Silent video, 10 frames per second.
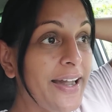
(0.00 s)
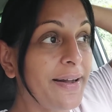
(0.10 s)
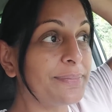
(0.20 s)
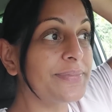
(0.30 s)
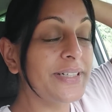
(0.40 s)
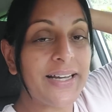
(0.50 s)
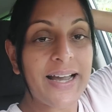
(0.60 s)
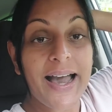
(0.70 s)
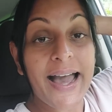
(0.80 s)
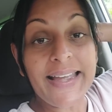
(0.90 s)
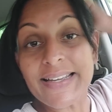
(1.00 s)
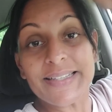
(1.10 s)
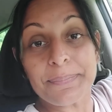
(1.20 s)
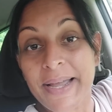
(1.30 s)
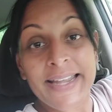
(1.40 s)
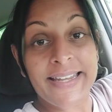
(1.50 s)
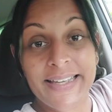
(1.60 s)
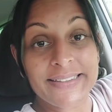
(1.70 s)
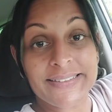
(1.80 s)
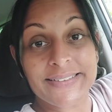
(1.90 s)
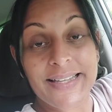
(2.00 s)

Um, I ain't eat mine yet.